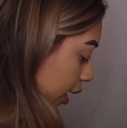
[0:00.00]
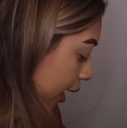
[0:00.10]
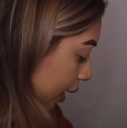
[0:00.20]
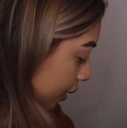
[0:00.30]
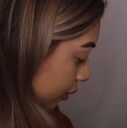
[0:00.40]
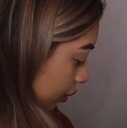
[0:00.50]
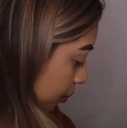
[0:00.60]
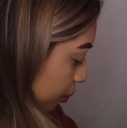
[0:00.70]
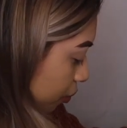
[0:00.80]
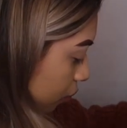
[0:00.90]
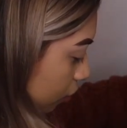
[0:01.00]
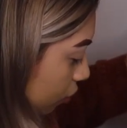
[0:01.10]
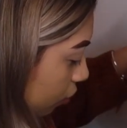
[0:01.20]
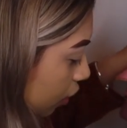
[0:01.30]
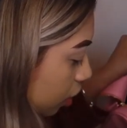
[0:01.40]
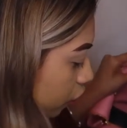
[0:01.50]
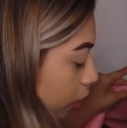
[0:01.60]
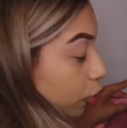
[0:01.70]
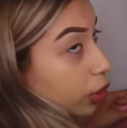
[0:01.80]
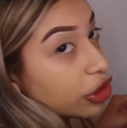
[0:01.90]
And so
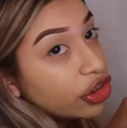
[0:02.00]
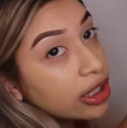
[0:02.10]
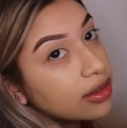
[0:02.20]
I was rushing